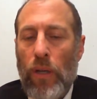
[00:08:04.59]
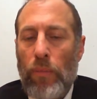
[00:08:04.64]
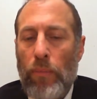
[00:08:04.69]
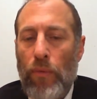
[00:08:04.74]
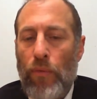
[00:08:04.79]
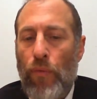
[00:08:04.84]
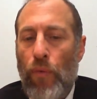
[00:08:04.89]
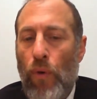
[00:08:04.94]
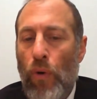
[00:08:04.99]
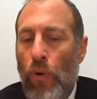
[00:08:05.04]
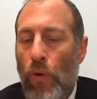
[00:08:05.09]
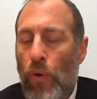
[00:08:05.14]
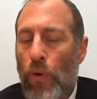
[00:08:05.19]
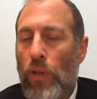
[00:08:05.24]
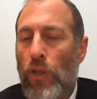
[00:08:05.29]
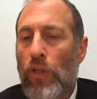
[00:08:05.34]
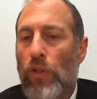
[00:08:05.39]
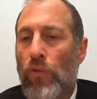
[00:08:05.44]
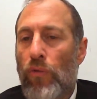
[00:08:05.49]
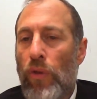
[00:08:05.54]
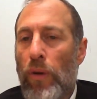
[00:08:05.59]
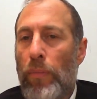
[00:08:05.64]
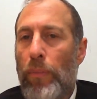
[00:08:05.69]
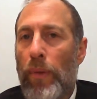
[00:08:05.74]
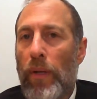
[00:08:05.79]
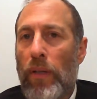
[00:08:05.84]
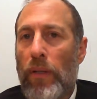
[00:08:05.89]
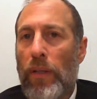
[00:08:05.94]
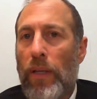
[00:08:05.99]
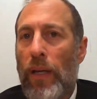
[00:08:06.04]
before Hurdas
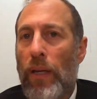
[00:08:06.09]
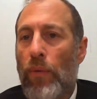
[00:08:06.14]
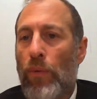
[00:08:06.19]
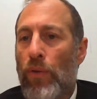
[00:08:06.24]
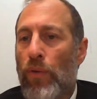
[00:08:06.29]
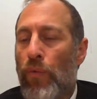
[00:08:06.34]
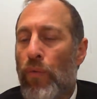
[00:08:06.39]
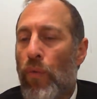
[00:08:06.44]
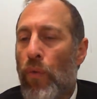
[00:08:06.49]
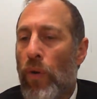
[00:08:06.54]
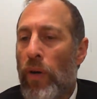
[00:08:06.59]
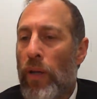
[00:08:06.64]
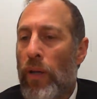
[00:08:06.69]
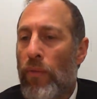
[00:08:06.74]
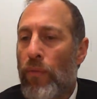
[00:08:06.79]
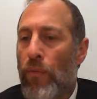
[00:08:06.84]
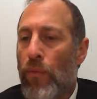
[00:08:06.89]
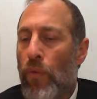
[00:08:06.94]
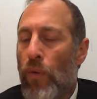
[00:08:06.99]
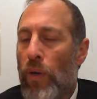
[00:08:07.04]
rebuilt it was 40